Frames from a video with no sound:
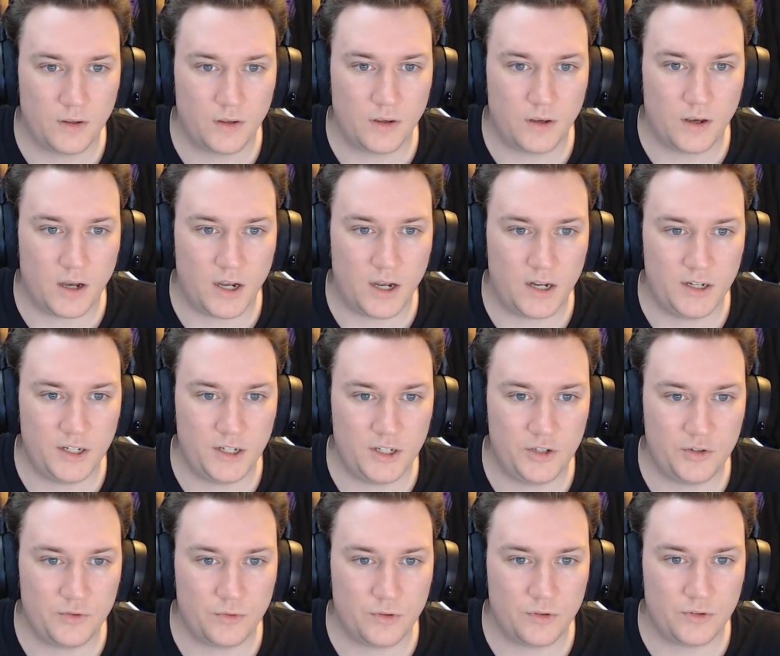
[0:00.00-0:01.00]
I need
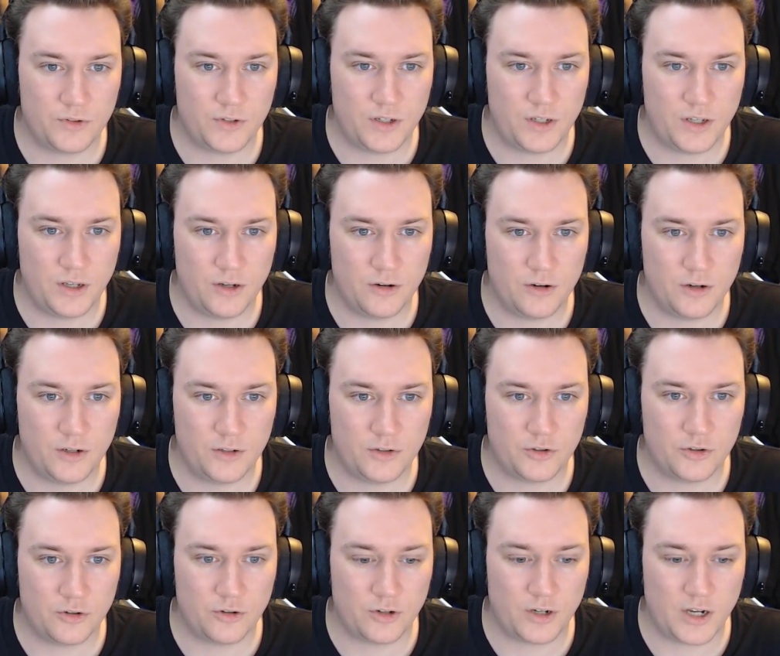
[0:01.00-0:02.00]
you all to hear it,
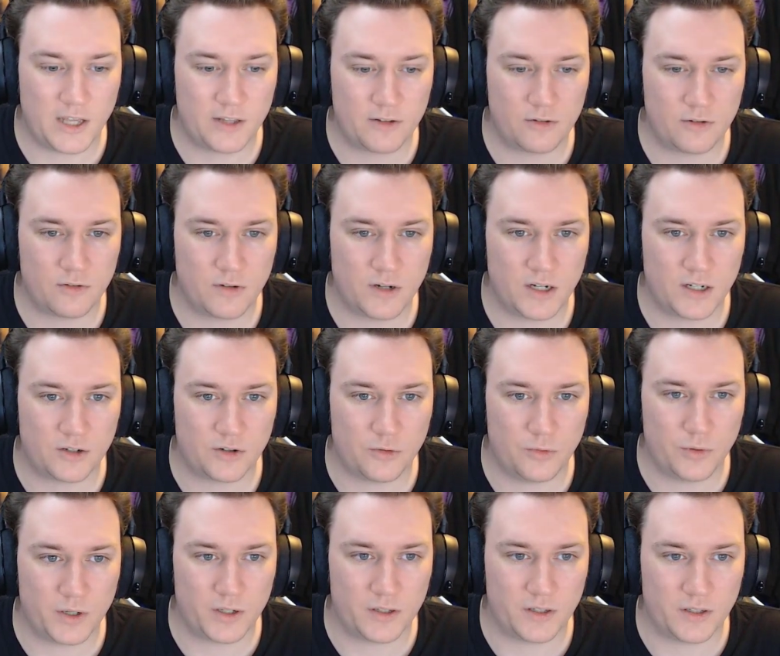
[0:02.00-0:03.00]
so gather around
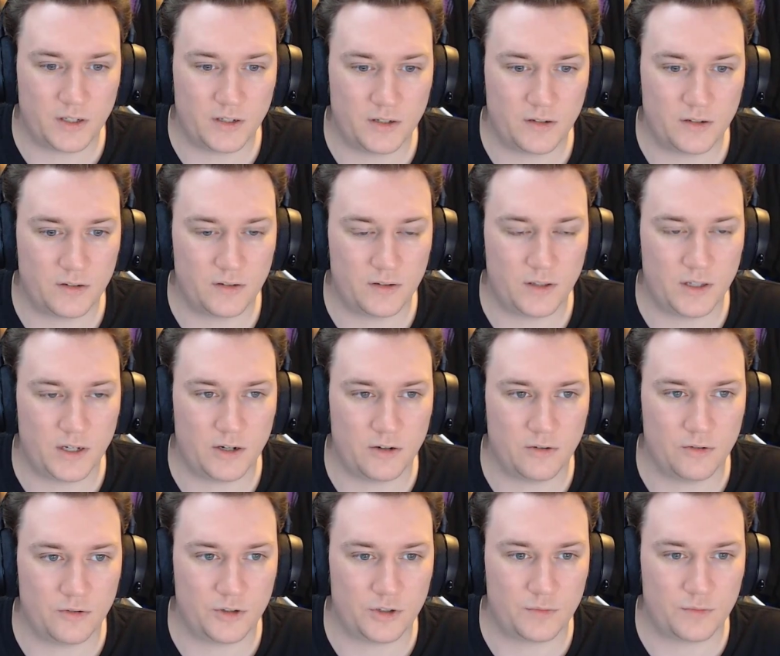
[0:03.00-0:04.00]
quickly. They're
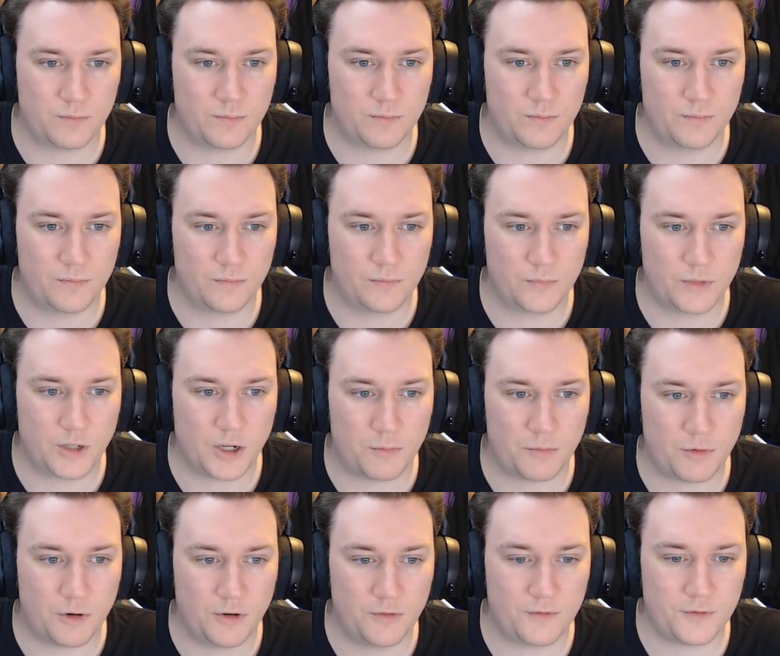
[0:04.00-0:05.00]
all just
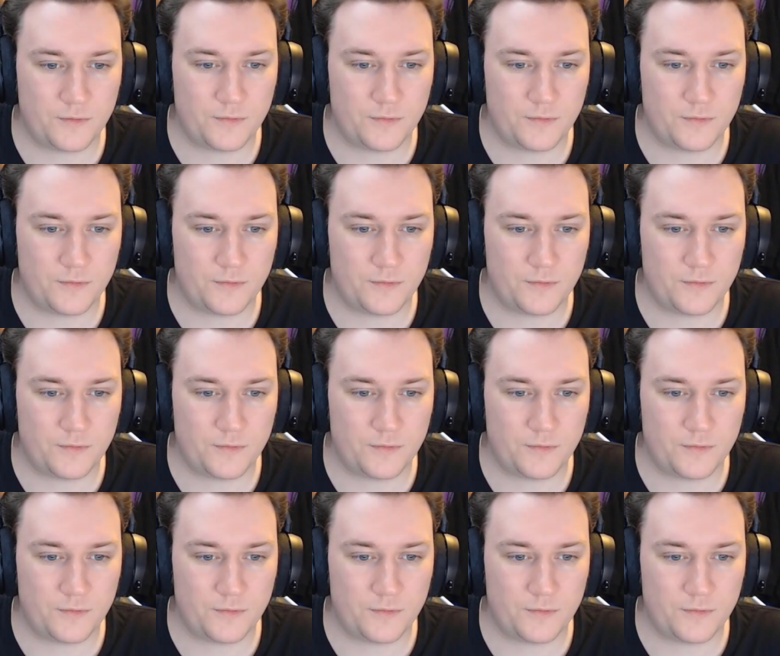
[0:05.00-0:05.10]
coming over.